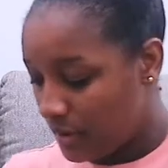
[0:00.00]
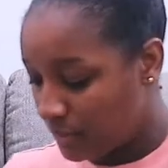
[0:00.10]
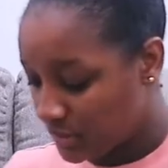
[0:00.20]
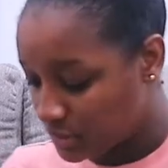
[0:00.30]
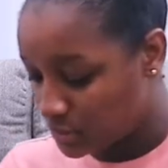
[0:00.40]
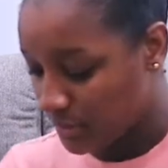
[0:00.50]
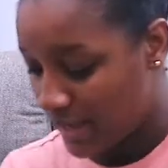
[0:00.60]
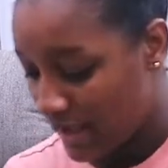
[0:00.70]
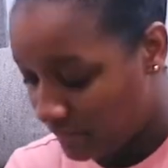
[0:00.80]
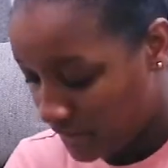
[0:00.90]
What else do I
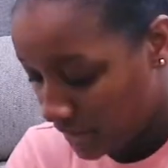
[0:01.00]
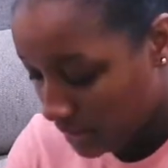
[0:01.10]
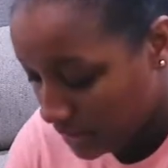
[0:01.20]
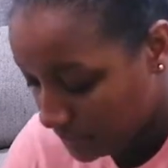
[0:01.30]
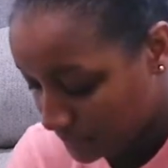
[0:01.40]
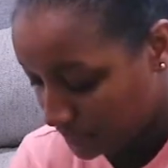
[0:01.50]
have here?